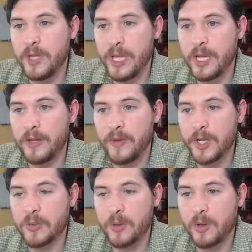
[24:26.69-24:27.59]
the
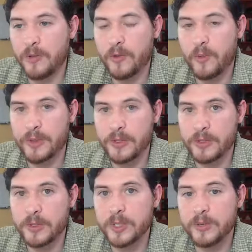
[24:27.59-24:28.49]
individual for what they're
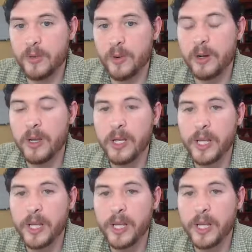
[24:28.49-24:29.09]
searching for.